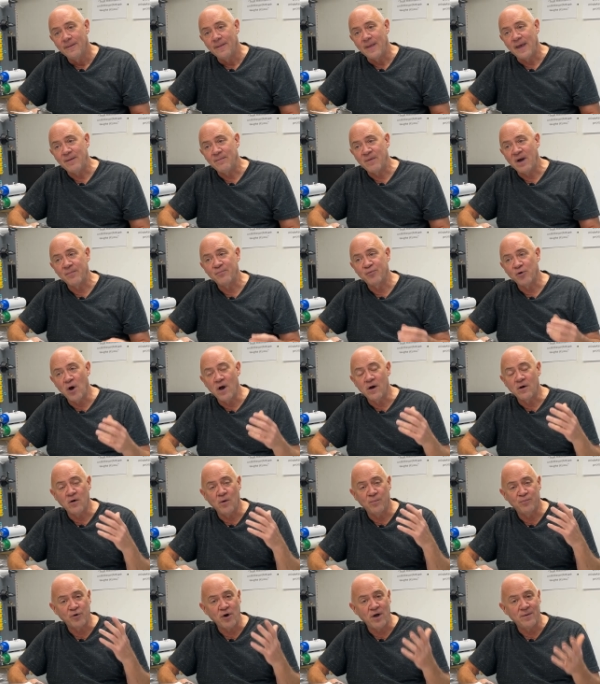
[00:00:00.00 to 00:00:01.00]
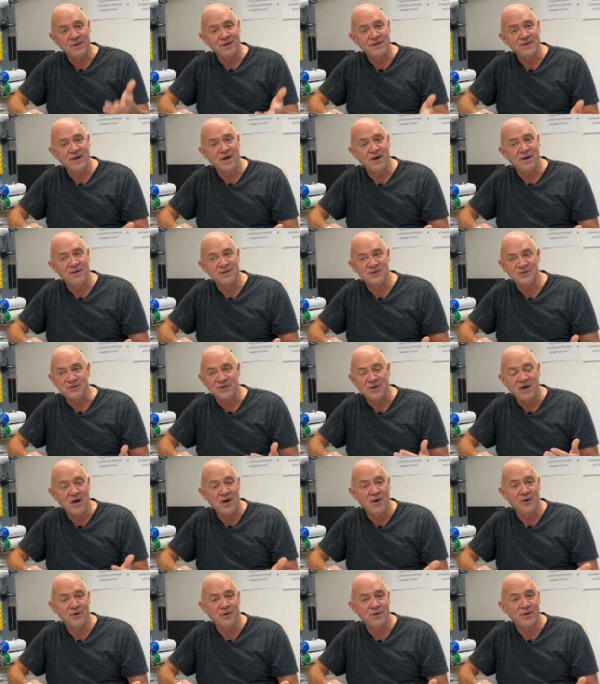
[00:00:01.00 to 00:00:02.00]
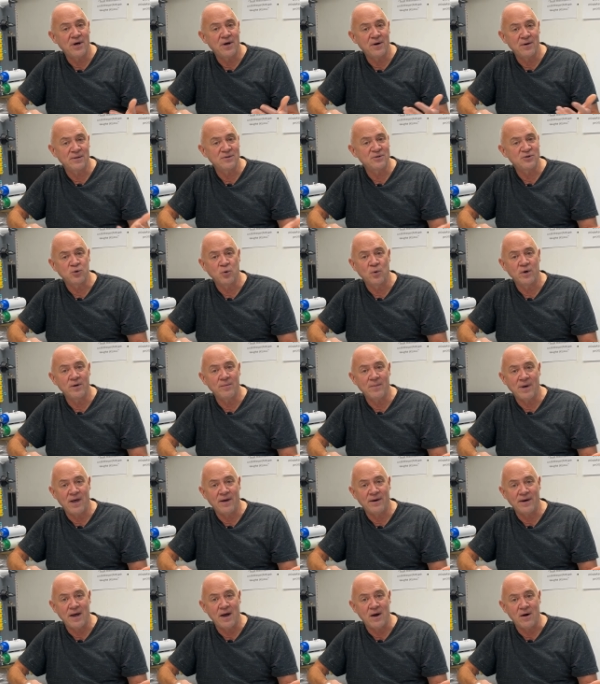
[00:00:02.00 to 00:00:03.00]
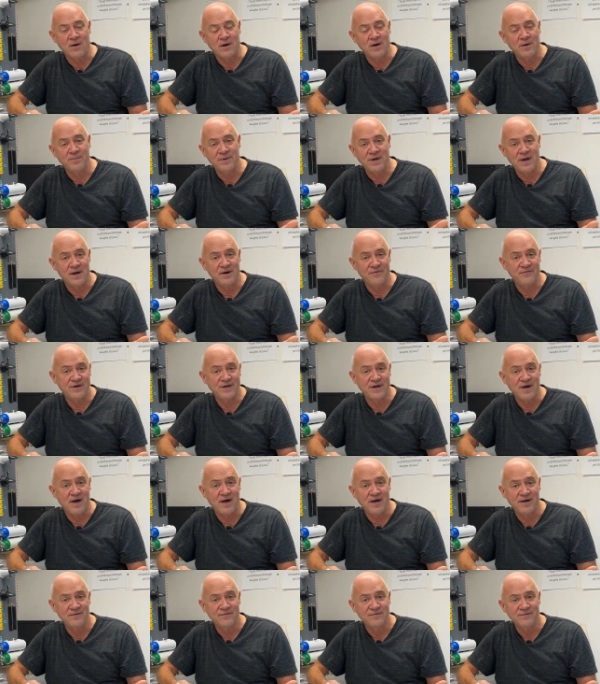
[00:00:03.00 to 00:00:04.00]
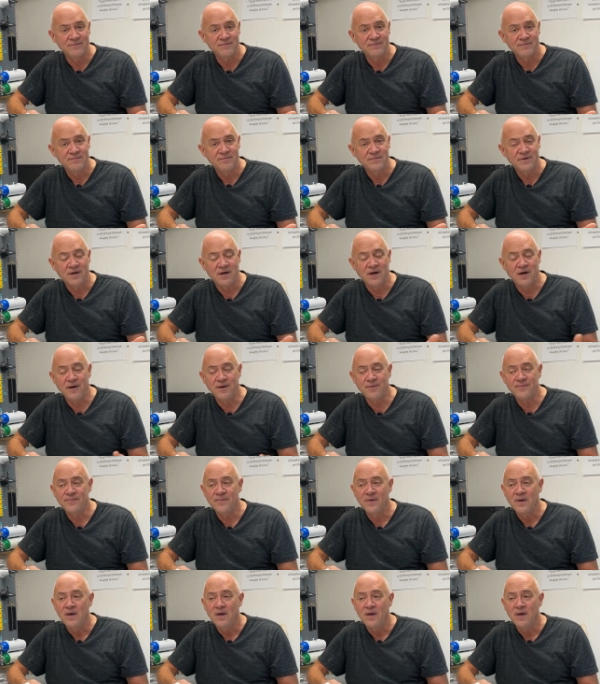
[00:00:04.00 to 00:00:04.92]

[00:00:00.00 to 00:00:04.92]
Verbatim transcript: And my Bronco probably does one hundred, one hundred twenty mile an hour coming out of a dive. Okay.